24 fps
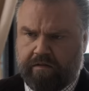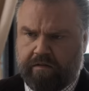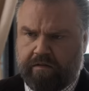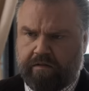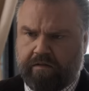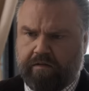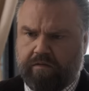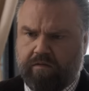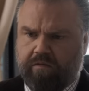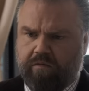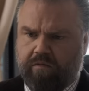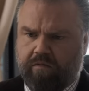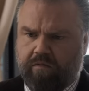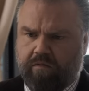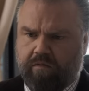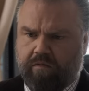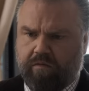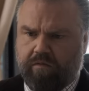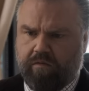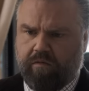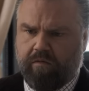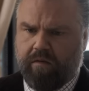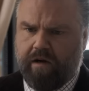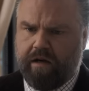So
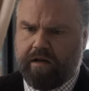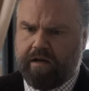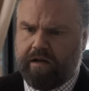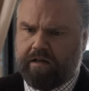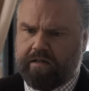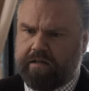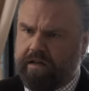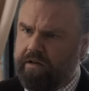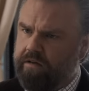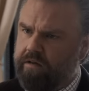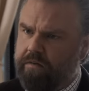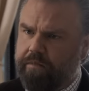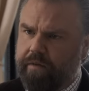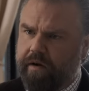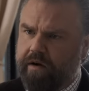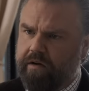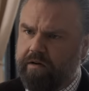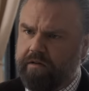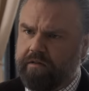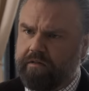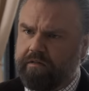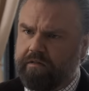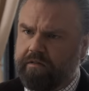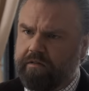why not tell your
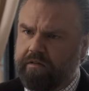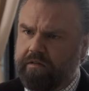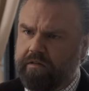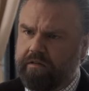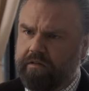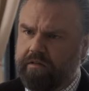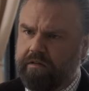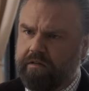parents?